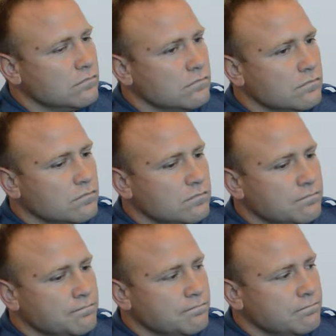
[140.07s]

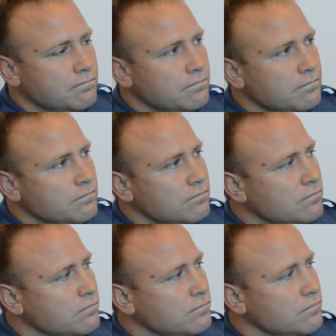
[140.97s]

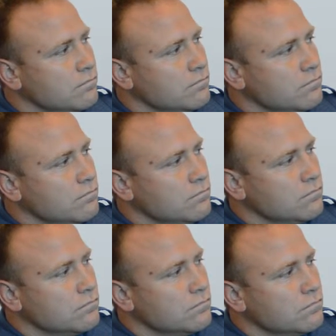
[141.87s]

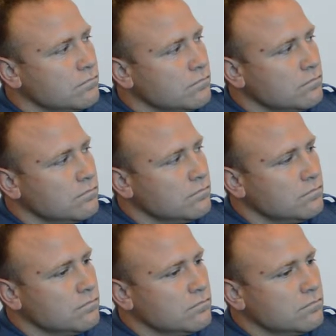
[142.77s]

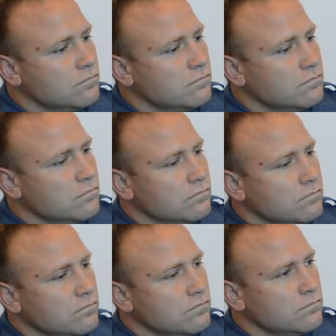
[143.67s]

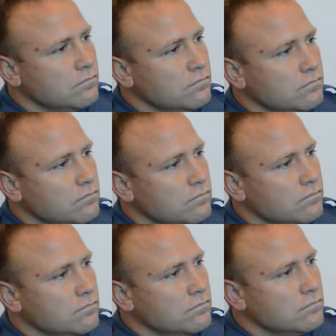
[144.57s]

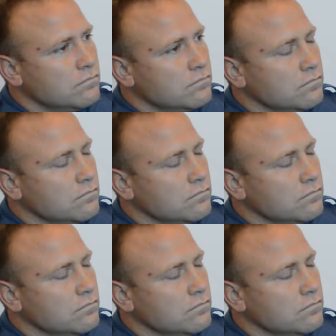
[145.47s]
The person shown says nothing.